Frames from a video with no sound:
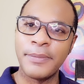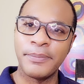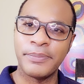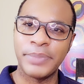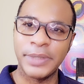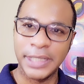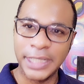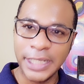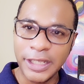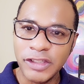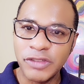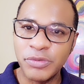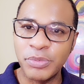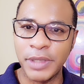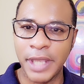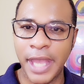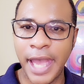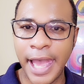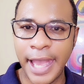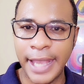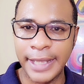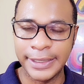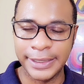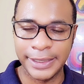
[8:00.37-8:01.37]
and beliefs
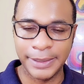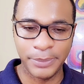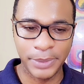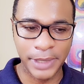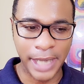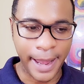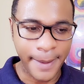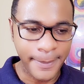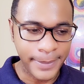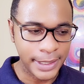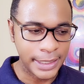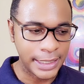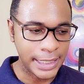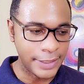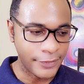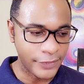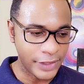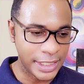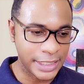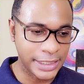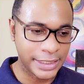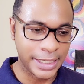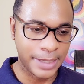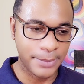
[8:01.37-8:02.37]
behind it. But I
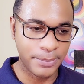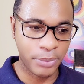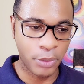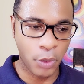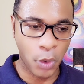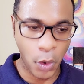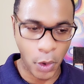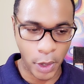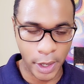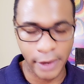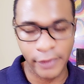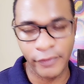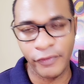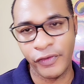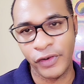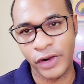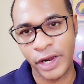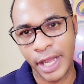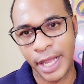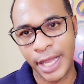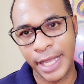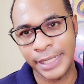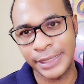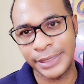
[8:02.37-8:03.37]
believe it is important
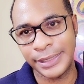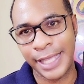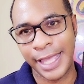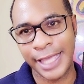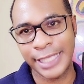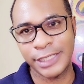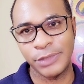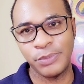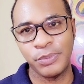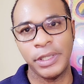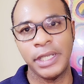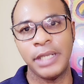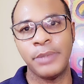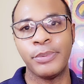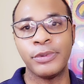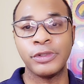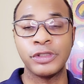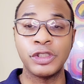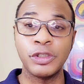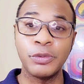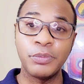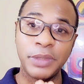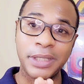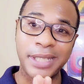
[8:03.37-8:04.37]
for us as
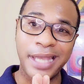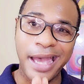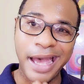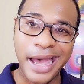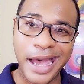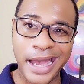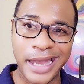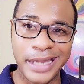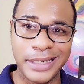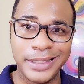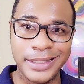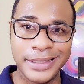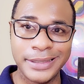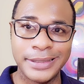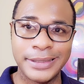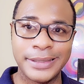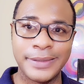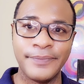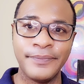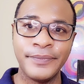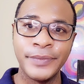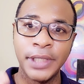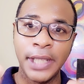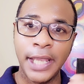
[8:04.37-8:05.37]
people to be
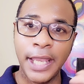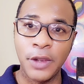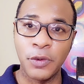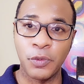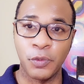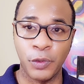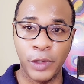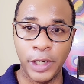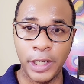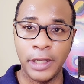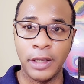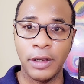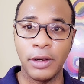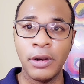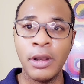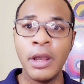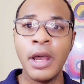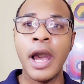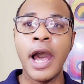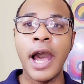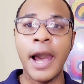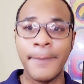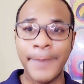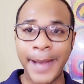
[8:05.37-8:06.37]
honest and real
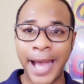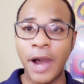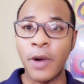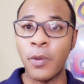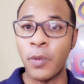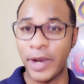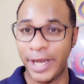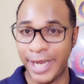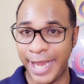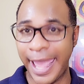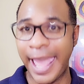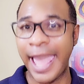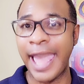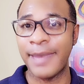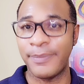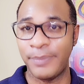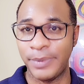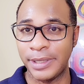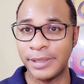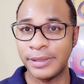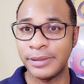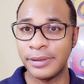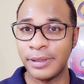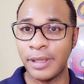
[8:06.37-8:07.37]
about what
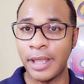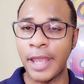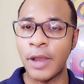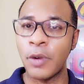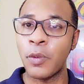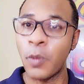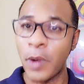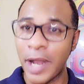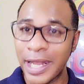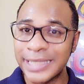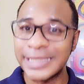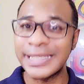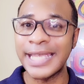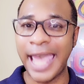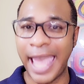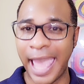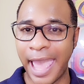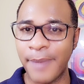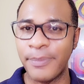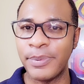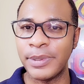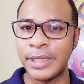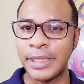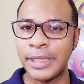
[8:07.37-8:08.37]
happened and what's
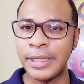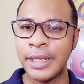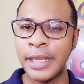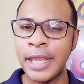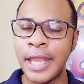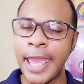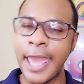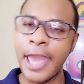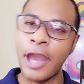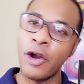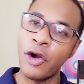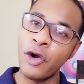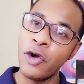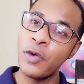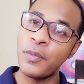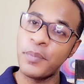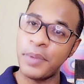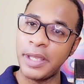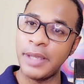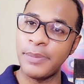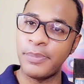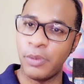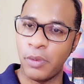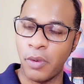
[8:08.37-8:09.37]
happening and who
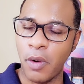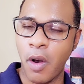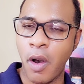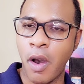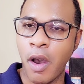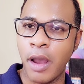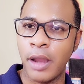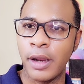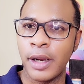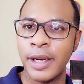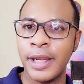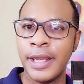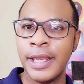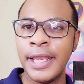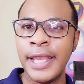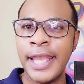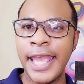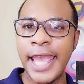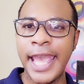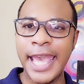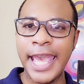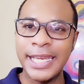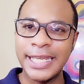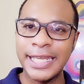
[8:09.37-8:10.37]
people are
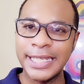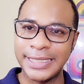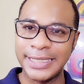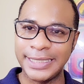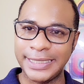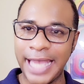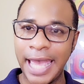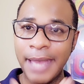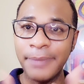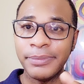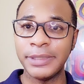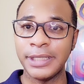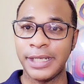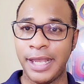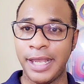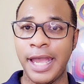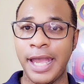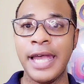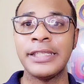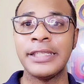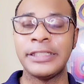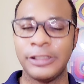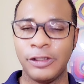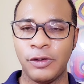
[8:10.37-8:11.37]
and accept the
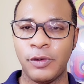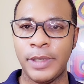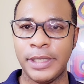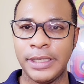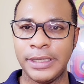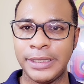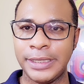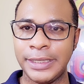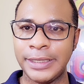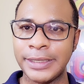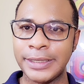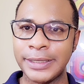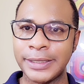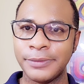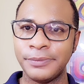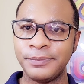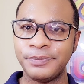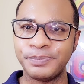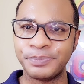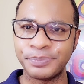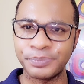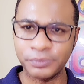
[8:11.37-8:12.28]
consequences